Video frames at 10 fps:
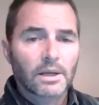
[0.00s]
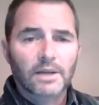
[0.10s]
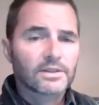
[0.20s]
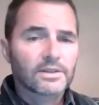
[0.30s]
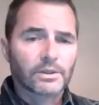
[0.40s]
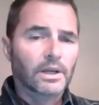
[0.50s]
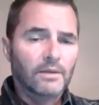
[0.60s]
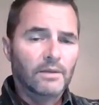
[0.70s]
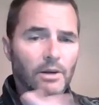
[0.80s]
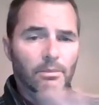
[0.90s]
and
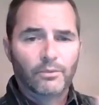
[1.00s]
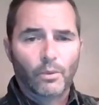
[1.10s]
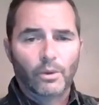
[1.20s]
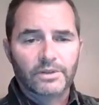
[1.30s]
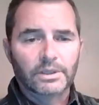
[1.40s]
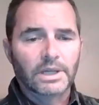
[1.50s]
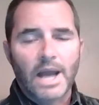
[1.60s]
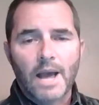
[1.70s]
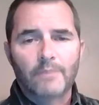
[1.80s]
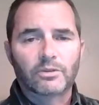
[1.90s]
I've said it before, dealing
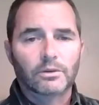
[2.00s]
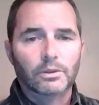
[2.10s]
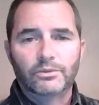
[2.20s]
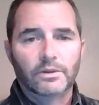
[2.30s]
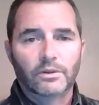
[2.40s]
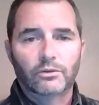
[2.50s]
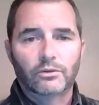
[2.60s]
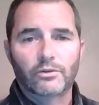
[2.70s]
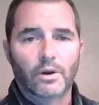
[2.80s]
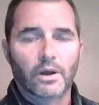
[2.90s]
in absolutes in this
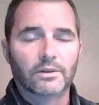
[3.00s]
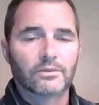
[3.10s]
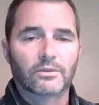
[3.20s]
treasure hunt is